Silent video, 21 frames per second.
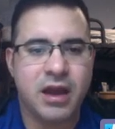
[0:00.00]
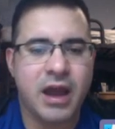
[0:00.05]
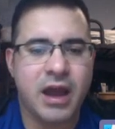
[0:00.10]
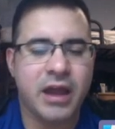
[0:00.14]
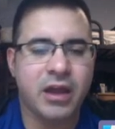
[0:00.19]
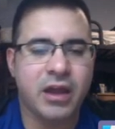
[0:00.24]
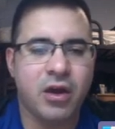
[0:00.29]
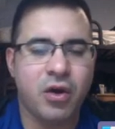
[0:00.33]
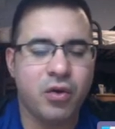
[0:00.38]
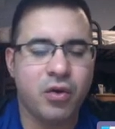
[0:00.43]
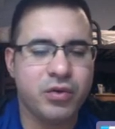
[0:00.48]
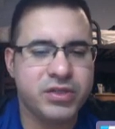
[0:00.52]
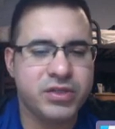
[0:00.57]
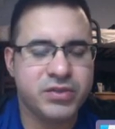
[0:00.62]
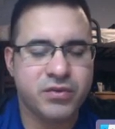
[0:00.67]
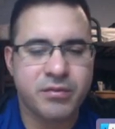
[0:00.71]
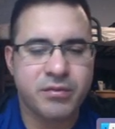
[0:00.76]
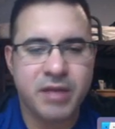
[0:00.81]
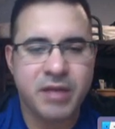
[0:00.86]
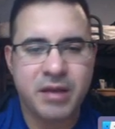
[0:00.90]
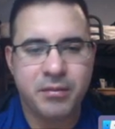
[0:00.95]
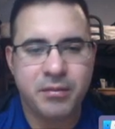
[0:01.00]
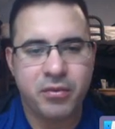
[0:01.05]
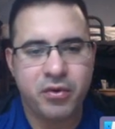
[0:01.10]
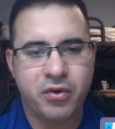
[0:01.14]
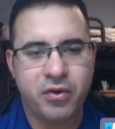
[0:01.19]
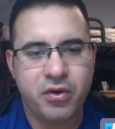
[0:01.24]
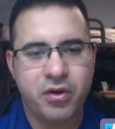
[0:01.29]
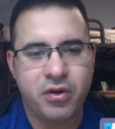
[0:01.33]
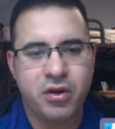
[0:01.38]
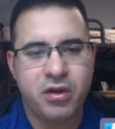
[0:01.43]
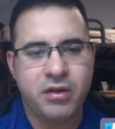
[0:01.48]
I always
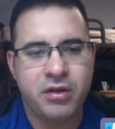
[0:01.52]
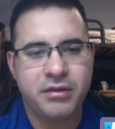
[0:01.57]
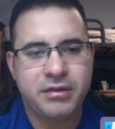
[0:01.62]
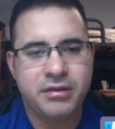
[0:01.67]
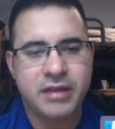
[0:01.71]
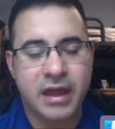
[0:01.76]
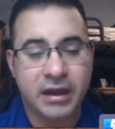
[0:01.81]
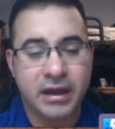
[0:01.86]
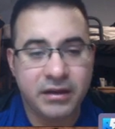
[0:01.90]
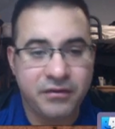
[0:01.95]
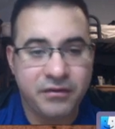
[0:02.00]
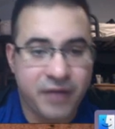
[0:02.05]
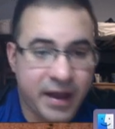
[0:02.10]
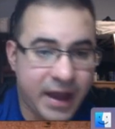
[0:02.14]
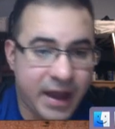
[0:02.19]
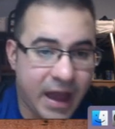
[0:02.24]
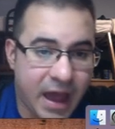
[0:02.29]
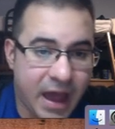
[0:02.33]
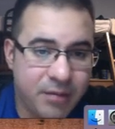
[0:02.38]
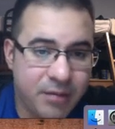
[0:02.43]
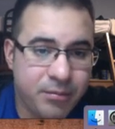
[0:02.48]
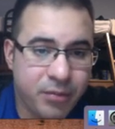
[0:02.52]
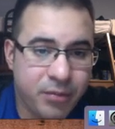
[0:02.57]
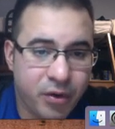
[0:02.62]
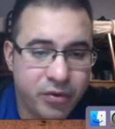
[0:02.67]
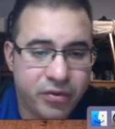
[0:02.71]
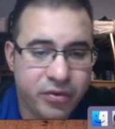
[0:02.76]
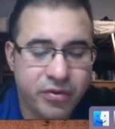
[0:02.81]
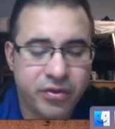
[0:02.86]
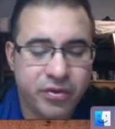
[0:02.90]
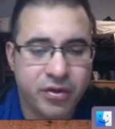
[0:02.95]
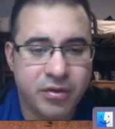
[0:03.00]
remember that if I add
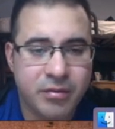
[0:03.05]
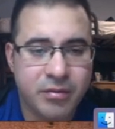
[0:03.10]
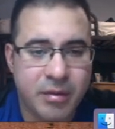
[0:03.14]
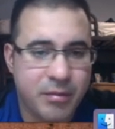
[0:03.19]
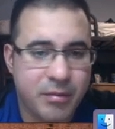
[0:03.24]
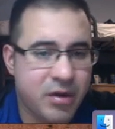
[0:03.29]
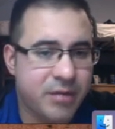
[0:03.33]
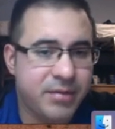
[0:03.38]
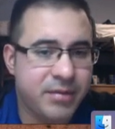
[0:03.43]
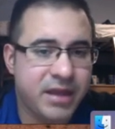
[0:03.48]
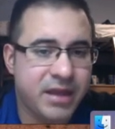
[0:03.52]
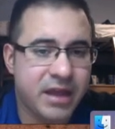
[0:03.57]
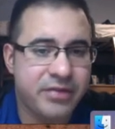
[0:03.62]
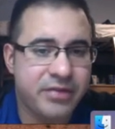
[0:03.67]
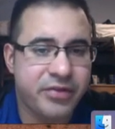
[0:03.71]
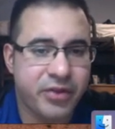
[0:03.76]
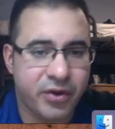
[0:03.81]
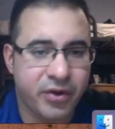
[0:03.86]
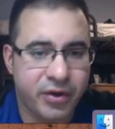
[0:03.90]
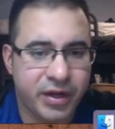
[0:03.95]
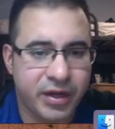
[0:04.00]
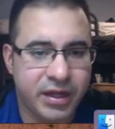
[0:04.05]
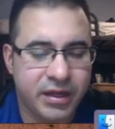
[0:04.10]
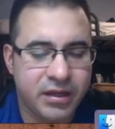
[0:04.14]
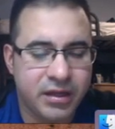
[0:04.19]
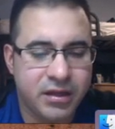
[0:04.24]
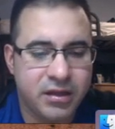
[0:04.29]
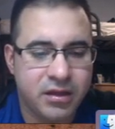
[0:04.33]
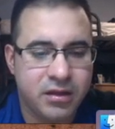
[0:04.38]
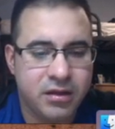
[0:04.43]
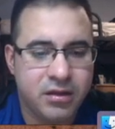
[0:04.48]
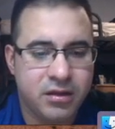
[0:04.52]
both of them, I'm going to be at 30,
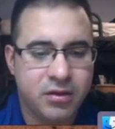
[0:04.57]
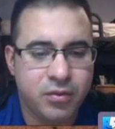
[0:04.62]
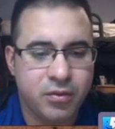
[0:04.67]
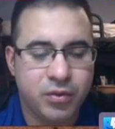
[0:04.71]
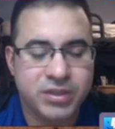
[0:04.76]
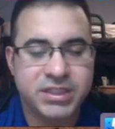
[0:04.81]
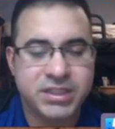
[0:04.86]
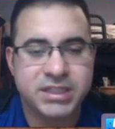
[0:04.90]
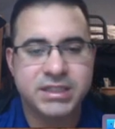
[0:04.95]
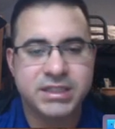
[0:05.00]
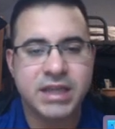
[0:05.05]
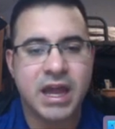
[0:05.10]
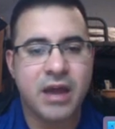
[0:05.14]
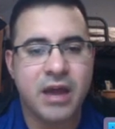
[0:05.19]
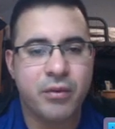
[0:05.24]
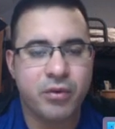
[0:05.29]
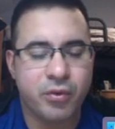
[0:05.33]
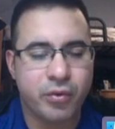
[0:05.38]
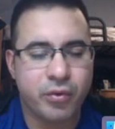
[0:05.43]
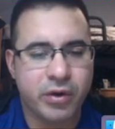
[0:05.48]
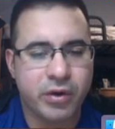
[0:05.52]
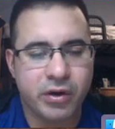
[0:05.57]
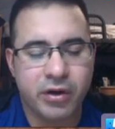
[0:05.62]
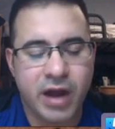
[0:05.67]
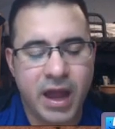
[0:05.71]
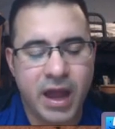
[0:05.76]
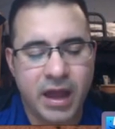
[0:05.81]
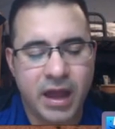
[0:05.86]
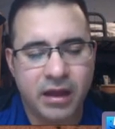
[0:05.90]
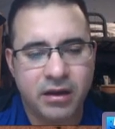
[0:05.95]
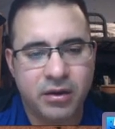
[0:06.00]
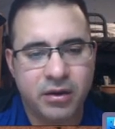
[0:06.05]
which is not where we are
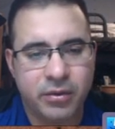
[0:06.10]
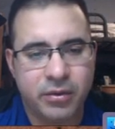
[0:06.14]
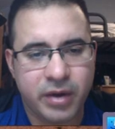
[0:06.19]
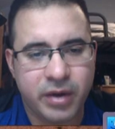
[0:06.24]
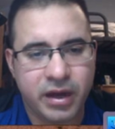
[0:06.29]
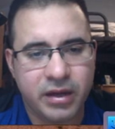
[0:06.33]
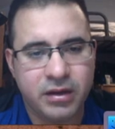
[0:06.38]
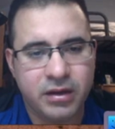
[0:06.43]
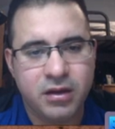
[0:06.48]
at, right?